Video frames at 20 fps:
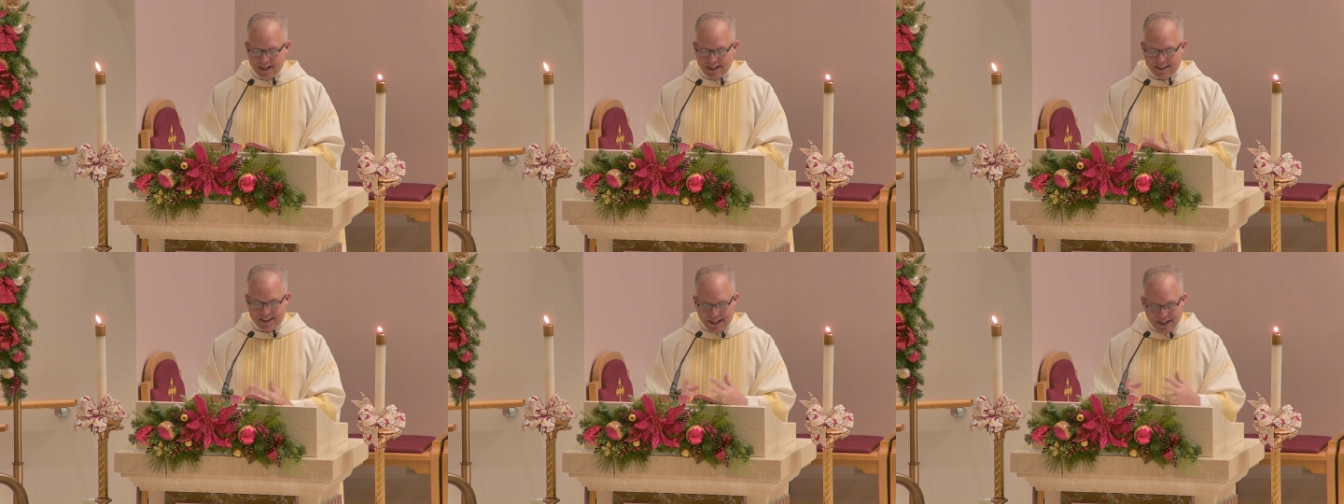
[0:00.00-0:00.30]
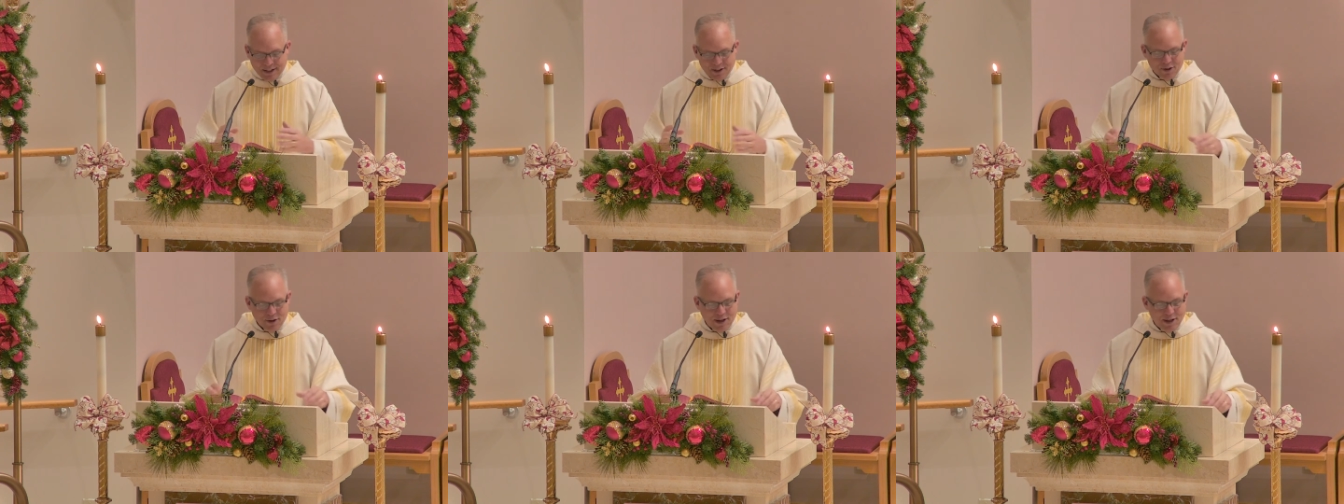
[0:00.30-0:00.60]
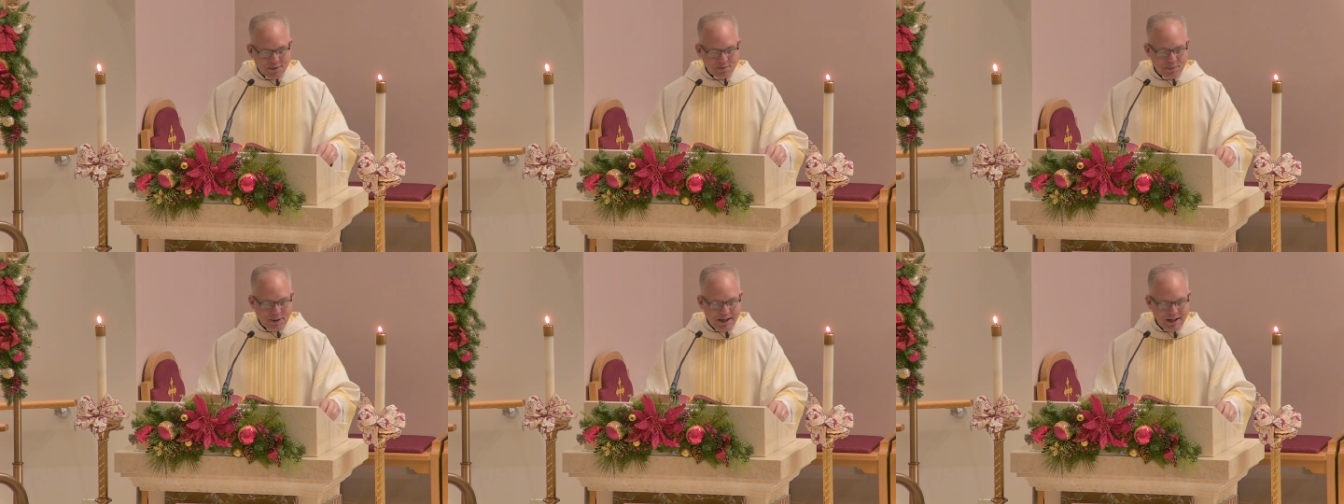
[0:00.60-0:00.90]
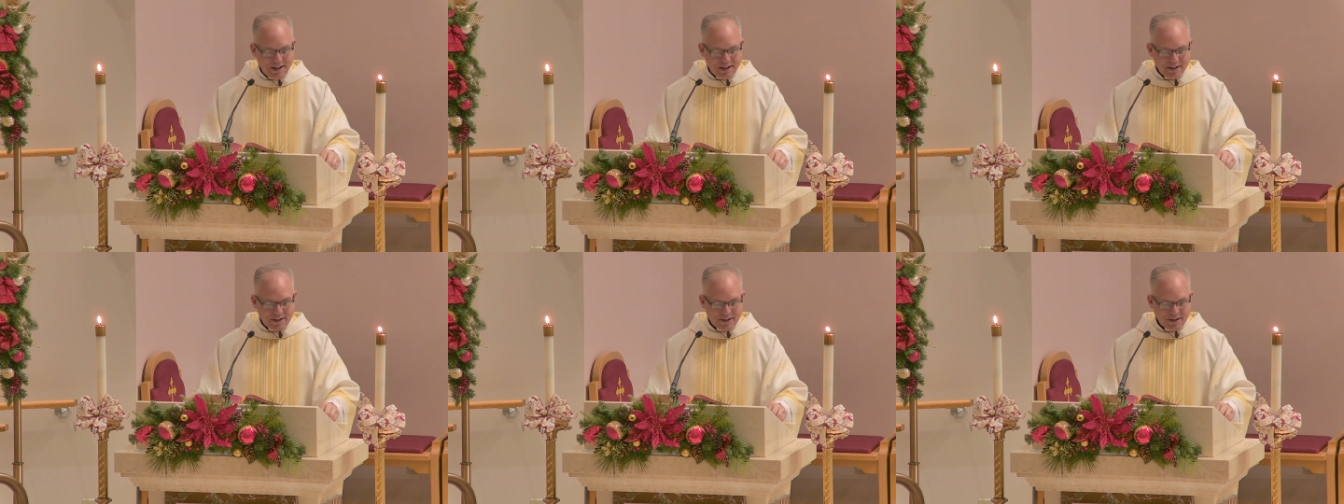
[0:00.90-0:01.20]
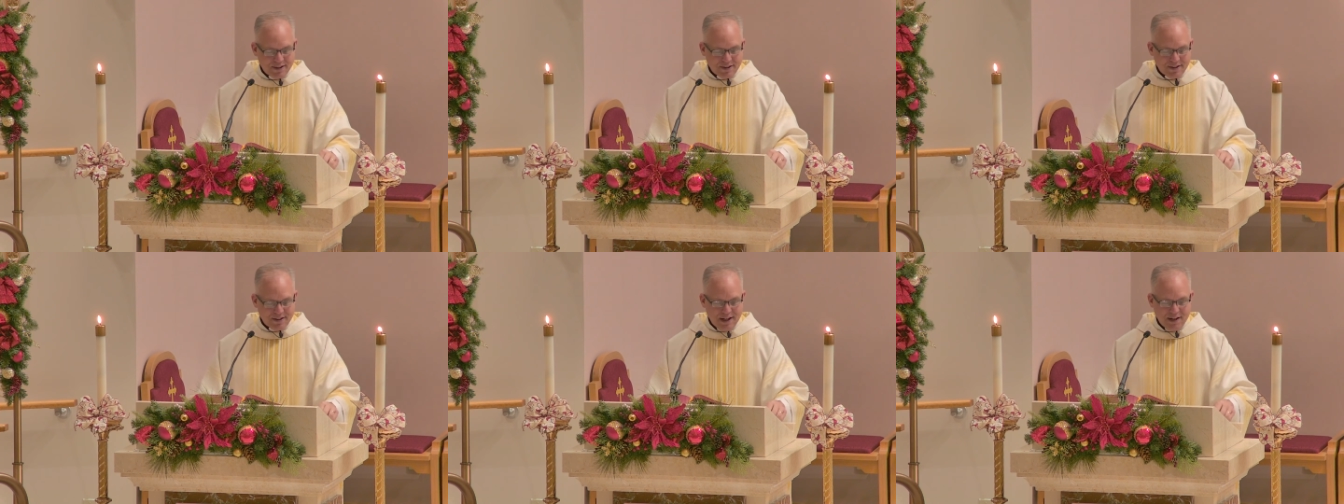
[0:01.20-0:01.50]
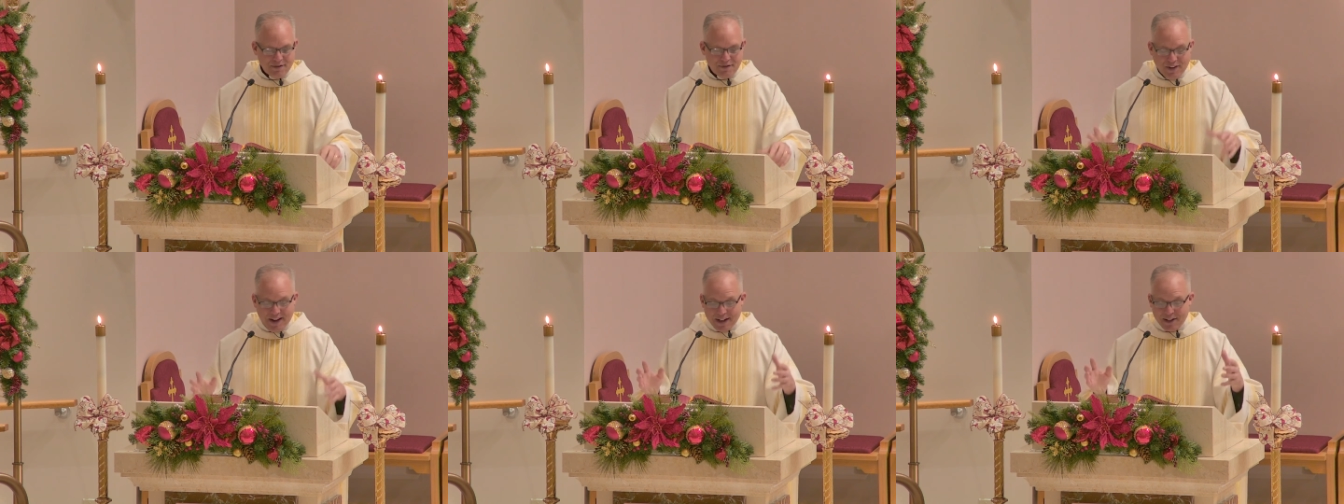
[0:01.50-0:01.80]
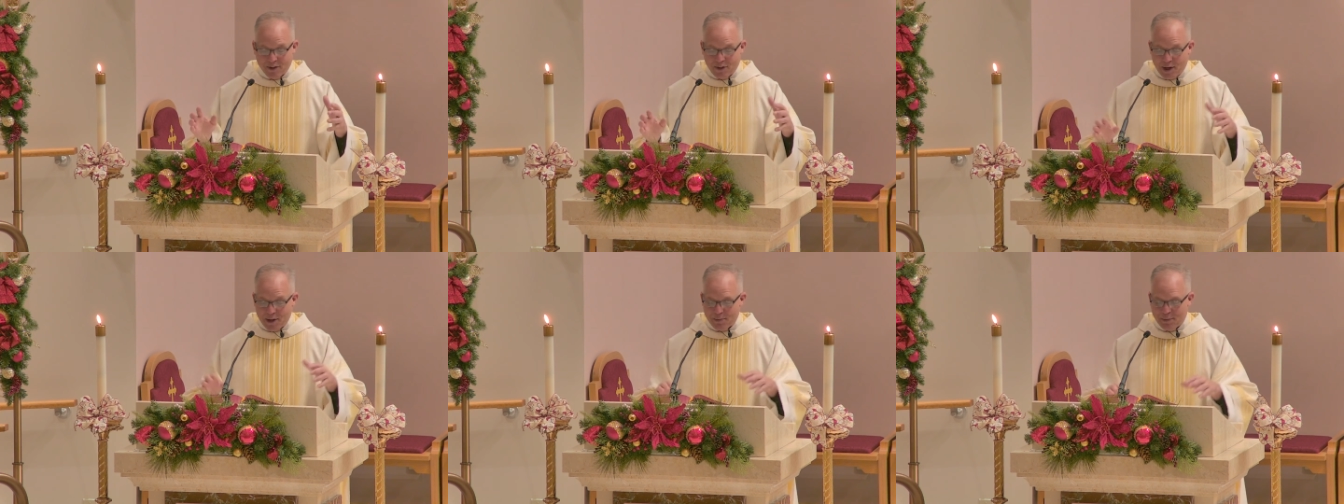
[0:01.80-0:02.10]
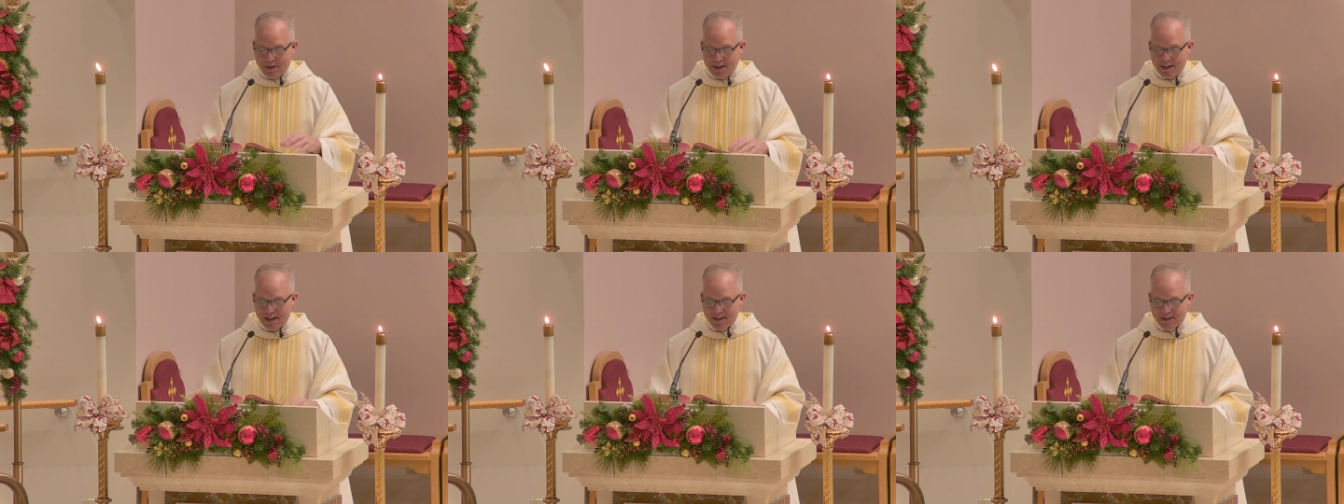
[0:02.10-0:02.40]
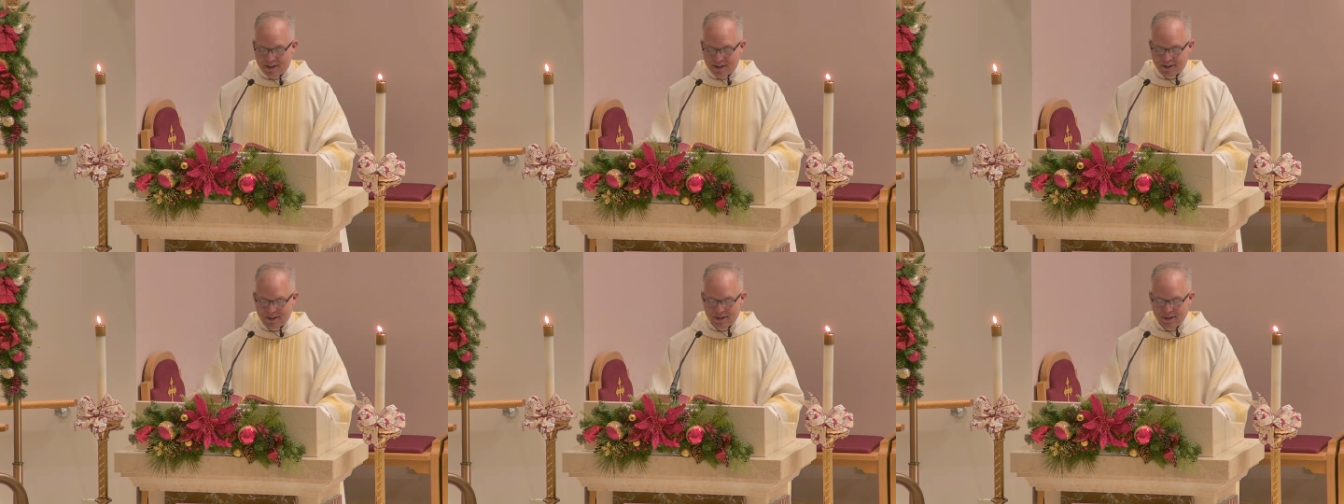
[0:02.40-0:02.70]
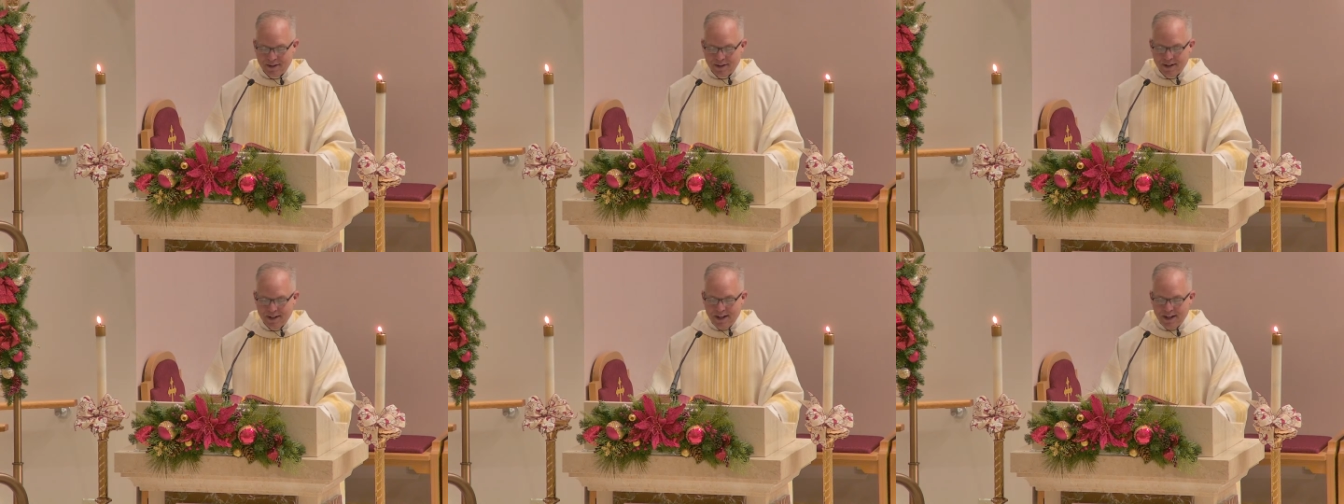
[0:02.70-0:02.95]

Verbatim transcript: I take great peace, I find great peace